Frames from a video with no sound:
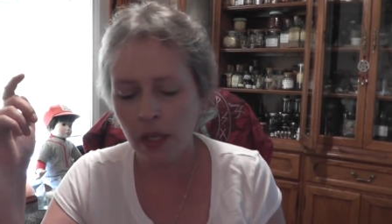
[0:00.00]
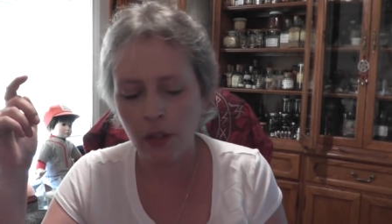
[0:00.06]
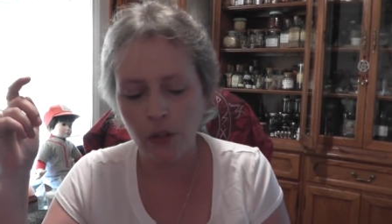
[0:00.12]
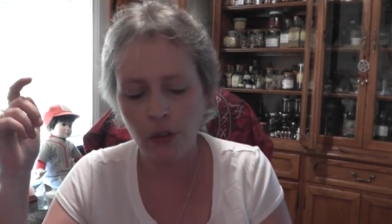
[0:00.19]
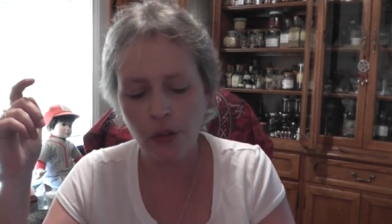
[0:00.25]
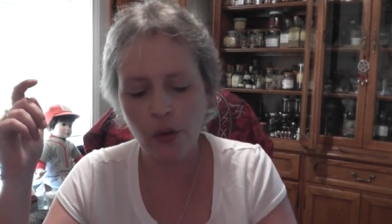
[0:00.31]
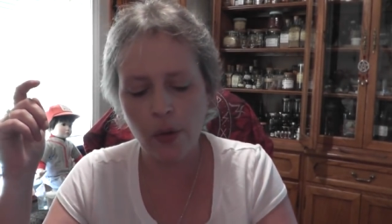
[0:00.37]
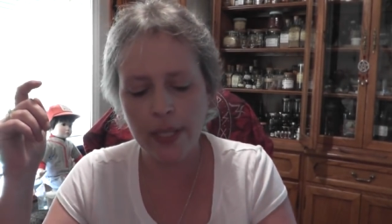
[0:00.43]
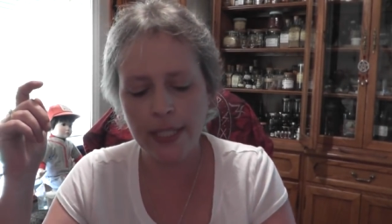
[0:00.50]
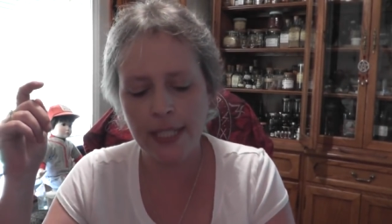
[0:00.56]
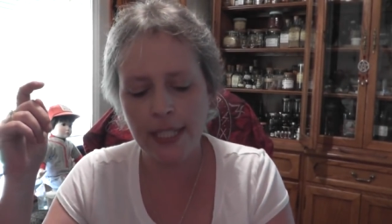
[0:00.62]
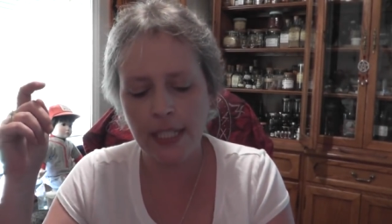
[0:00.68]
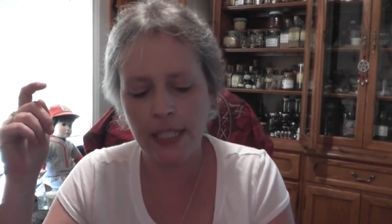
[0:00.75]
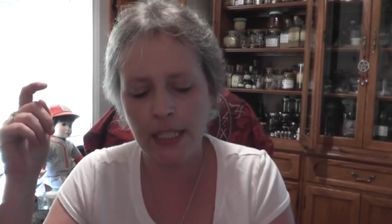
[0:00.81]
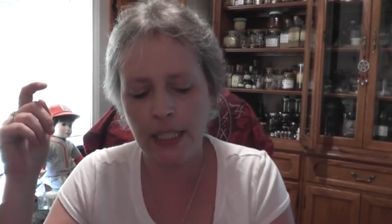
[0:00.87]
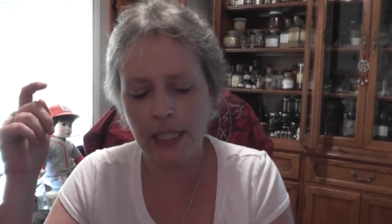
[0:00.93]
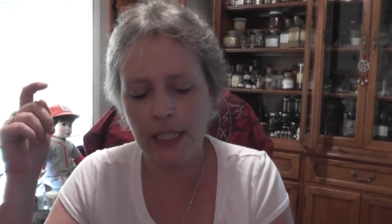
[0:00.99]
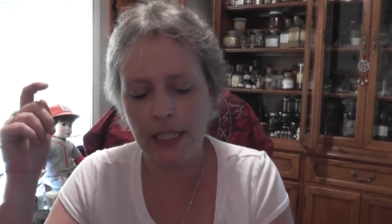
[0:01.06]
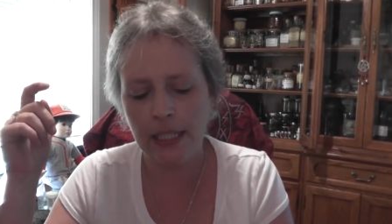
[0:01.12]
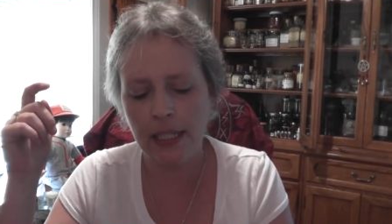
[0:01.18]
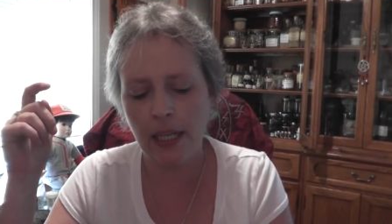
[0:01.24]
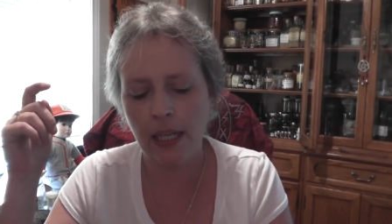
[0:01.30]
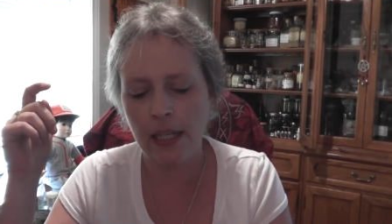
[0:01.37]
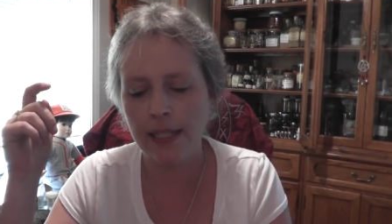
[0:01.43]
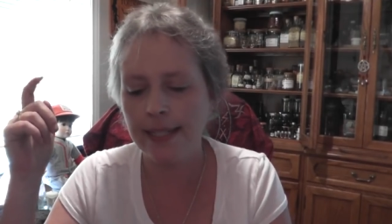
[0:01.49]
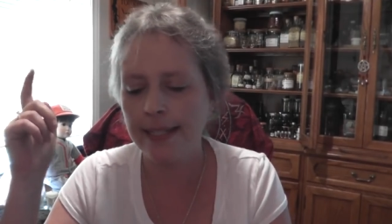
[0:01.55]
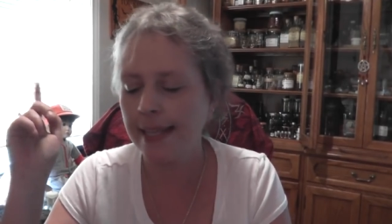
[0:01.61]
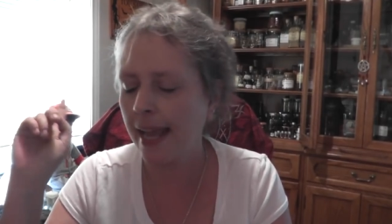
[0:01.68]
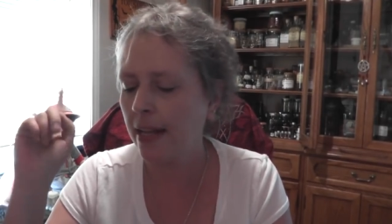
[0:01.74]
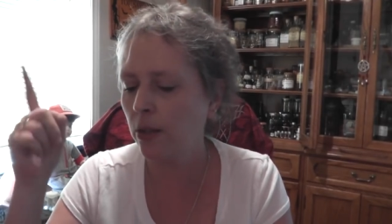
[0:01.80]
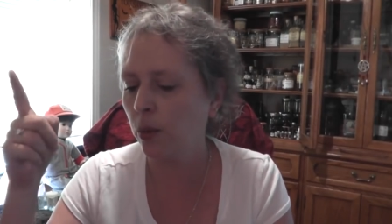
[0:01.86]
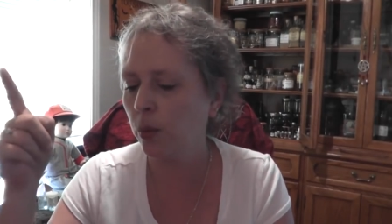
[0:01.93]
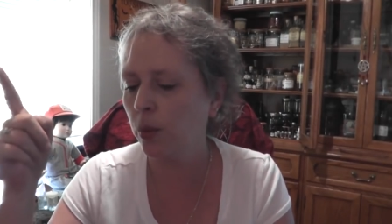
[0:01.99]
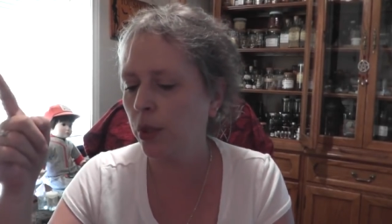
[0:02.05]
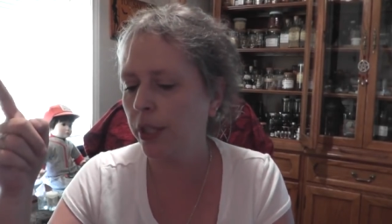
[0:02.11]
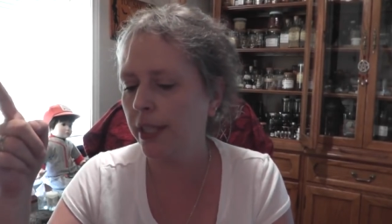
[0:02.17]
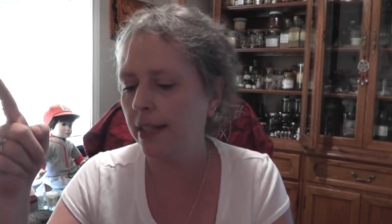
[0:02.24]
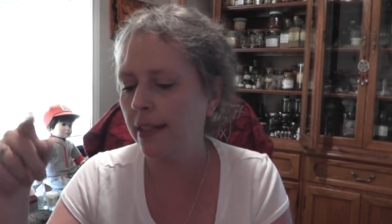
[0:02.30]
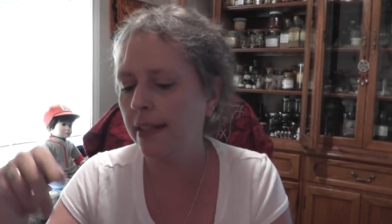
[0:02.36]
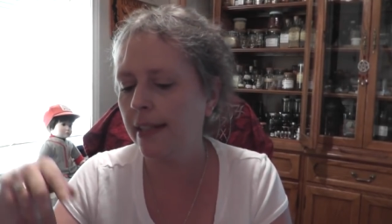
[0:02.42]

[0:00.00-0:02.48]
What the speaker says: You're going to need sandalwood.